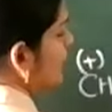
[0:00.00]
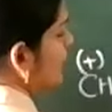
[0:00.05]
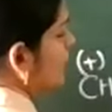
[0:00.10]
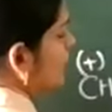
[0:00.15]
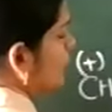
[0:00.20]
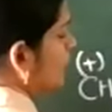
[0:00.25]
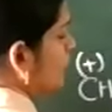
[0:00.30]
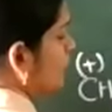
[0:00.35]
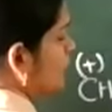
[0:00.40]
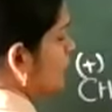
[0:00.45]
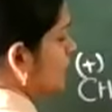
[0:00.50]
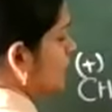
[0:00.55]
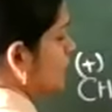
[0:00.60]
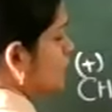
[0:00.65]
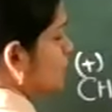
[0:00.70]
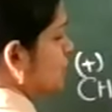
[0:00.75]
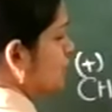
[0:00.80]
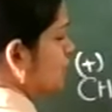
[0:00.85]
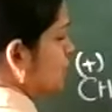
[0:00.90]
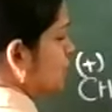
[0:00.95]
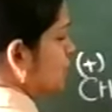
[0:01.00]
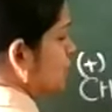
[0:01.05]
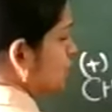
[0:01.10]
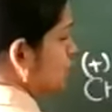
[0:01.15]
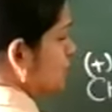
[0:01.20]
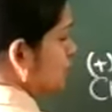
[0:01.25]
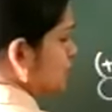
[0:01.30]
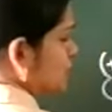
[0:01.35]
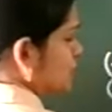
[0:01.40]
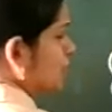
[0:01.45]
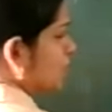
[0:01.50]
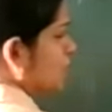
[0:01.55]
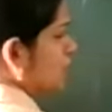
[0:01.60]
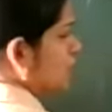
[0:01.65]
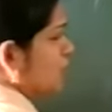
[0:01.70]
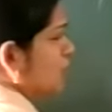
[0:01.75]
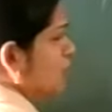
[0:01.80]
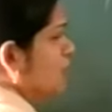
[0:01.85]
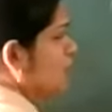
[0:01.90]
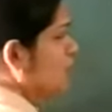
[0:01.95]
bond CH.
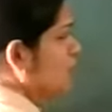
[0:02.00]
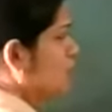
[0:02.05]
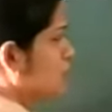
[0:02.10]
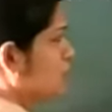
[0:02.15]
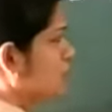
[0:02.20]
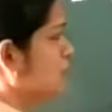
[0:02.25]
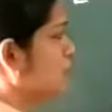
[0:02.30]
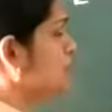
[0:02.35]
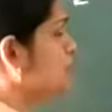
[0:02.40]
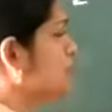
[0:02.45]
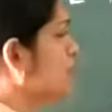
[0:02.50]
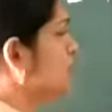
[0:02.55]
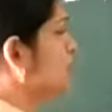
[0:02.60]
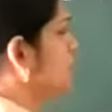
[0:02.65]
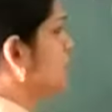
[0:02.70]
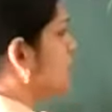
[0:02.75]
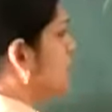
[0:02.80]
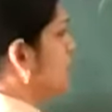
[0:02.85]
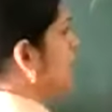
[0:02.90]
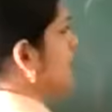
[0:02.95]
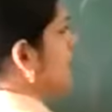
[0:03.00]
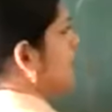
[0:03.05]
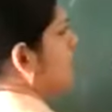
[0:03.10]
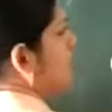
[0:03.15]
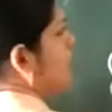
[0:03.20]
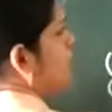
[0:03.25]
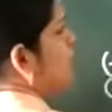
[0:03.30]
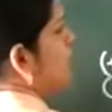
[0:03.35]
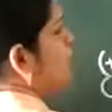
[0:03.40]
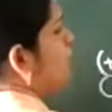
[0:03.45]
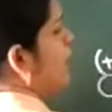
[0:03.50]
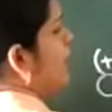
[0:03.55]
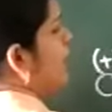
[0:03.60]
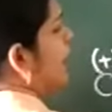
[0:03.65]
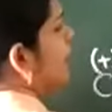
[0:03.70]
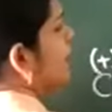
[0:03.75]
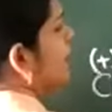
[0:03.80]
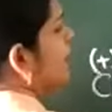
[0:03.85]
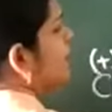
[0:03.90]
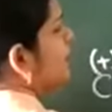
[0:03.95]
This is number 1.
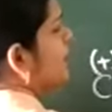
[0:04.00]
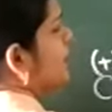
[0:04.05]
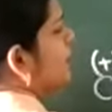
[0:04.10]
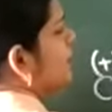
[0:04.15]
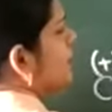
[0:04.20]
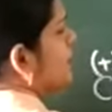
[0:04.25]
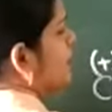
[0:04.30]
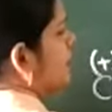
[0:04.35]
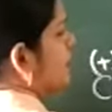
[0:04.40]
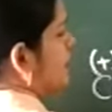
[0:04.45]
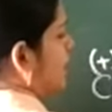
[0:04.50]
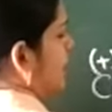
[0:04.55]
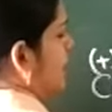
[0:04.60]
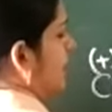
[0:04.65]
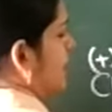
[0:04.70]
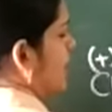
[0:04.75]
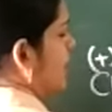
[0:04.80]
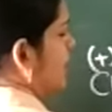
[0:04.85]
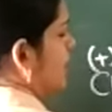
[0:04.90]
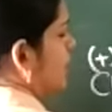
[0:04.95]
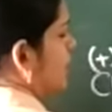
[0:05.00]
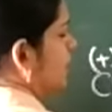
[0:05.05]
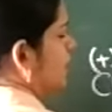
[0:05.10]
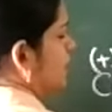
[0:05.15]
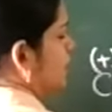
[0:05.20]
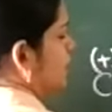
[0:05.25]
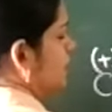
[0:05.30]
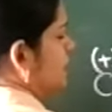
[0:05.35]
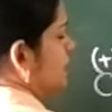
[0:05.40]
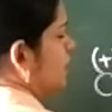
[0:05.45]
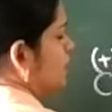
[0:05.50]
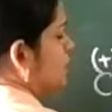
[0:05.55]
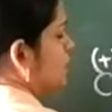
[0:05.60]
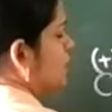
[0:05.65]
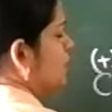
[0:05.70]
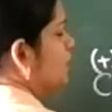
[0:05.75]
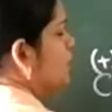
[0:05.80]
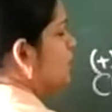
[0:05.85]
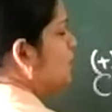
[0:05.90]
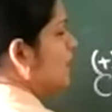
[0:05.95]
Number
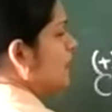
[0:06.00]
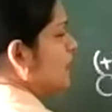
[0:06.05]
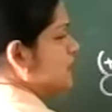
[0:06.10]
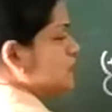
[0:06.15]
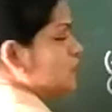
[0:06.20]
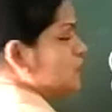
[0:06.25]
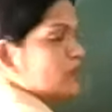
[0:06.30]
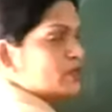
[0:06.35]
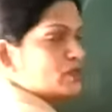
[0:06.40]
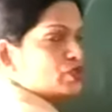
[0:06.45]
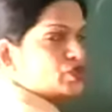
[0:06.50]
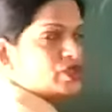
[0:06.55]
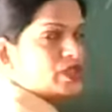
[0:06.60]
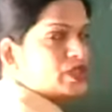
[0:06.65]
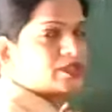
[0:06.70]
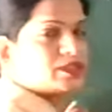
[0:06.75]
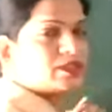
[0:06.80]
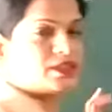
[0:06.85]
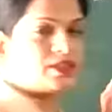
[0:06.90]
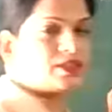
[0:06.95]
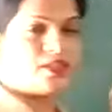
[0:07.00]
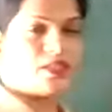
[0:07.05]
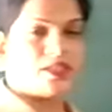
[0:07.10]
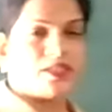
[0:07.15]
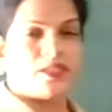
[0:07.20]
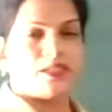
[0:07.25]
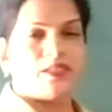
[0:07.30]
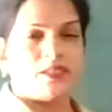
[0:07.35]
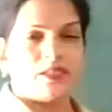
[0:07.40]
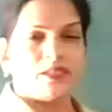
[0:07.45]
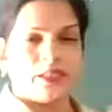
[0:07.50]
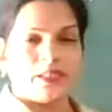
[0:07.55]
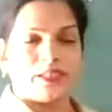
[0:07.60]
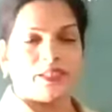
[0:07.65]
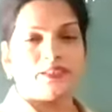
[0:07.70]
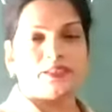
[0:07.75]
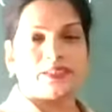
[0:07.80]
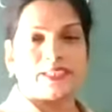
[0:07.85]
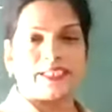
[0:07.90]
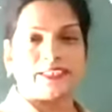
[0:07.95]
2 resonance structures. It
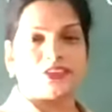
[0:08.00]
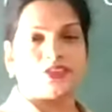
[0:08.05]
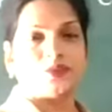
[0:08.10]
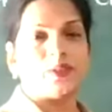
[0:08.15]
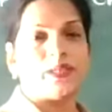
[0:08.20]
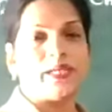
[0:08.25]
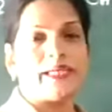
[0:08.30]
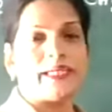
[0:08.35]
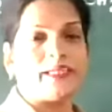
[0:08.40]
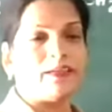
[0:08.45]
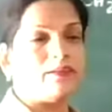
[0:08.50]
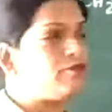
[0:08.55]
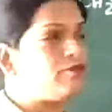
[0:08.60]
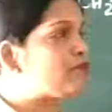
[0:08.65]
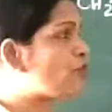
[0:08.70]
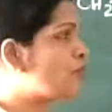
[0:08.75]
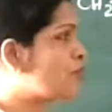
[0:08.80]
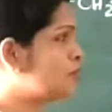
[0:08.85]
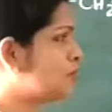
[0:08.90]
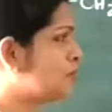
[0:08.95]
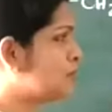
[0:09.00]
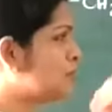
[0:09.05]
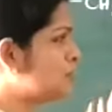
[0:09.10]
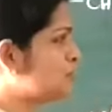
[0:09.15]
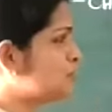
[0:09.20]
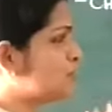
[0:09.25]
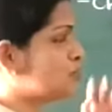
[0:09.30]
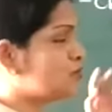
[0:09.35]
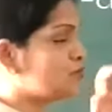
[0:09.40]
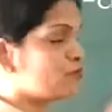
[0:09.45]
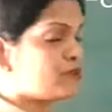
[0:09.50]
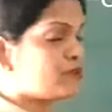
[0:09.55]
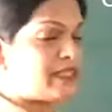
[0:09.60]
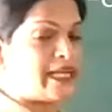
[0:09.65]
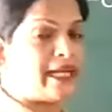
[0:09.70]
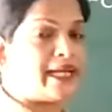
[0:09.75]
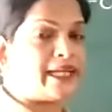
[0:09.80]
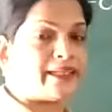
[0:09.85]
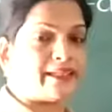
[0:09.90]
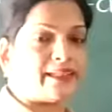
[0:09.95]
is resonating from this to
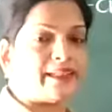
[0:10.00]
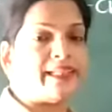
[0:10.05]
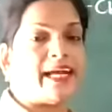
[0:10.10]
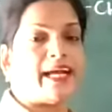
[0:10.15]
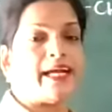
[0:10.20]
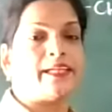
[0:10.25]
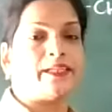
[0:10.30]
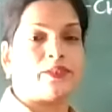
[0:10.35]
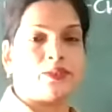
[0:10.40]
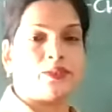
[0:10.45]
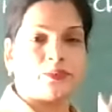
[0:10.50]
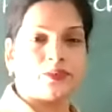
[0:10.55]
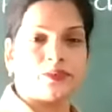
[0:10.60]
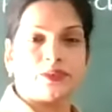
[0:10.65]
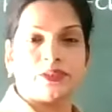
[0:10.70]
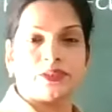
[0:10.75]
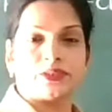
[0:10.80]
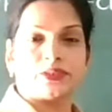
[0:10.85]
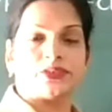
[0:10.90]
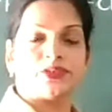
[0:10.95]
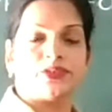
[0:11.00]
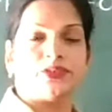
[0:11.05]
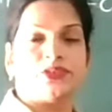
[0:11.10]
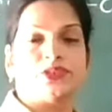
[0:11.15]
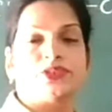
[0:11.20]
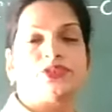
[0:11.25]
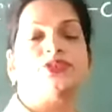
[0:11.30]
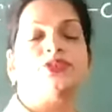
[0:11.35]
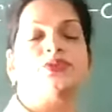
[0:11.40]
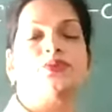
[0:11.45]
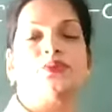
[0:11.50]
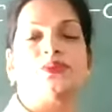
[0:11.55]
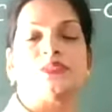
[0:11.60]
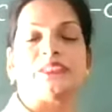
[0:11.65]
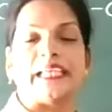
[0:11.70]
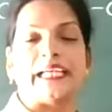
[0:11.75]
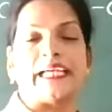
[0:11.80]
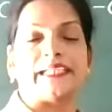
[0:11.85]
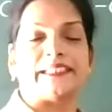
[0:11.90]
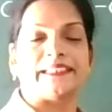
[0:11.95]
that, that to this to
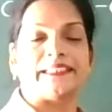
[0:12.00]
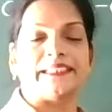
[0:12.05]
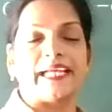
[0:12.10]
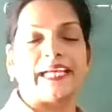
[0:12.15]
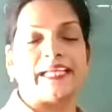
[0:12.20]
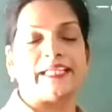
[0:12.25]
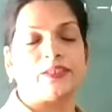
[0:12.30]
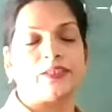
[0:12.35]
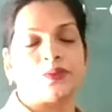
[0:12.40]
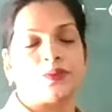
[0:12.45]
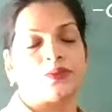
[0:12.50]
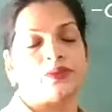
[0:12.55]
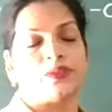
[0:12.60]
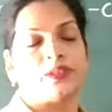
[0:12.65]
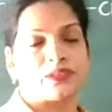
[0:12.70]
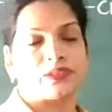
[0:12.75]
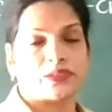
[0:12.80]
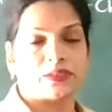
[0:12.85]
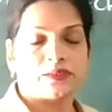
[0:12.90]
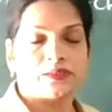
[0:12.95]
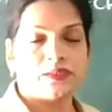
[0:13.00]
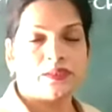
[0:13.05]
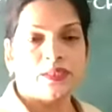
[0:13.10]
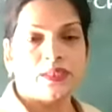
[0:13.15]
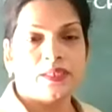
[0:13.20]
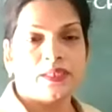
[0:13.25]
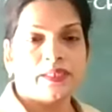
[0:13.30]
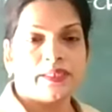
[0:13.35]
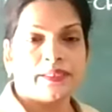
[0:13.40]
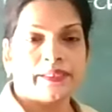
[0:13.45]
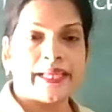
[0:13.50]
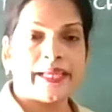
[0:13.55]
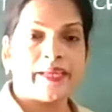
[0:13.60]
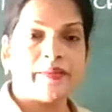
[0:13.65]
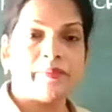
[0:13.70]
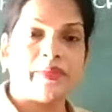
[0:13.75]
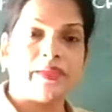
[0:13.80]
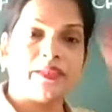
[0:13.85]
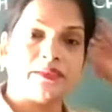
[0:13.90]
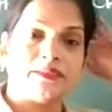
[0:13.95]
that, that to this.
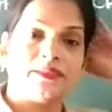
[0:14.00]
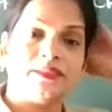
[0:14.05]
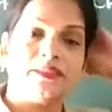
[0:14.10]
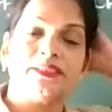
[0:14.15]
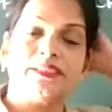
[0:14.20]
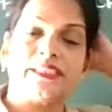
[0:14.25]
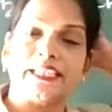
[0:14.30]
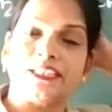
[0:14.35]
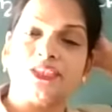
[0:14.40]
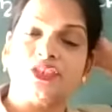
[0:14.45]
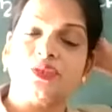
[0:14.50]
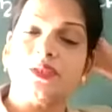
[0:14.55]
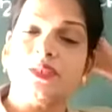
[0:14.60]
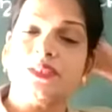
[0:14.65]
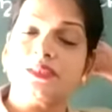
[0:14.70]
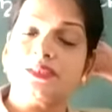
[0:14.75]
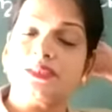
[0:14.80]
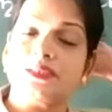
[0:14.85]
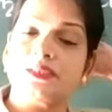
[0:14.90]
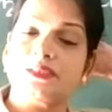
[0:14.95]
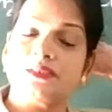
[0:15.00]
That means this resonance